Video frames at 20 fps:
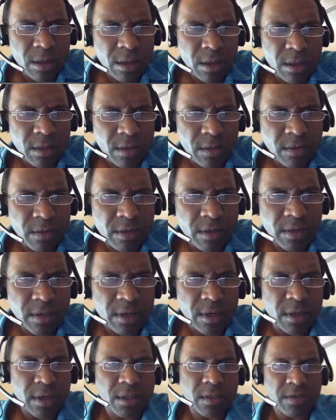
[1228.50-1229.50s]
Let's try this
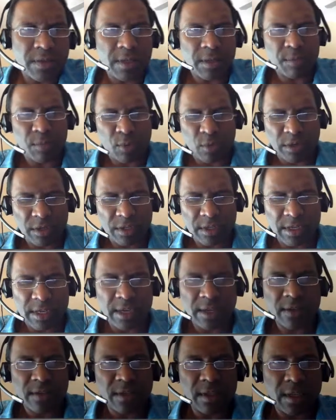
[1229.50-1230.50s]
rxv import
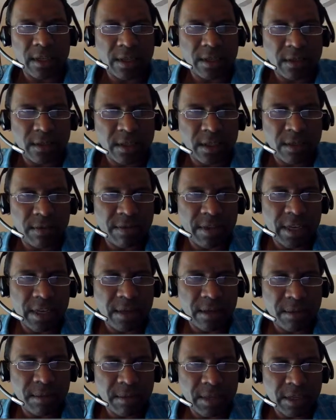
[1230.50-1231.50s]
tags thing and see if
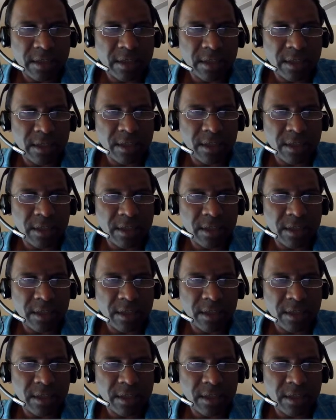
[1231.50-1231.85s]
that makes any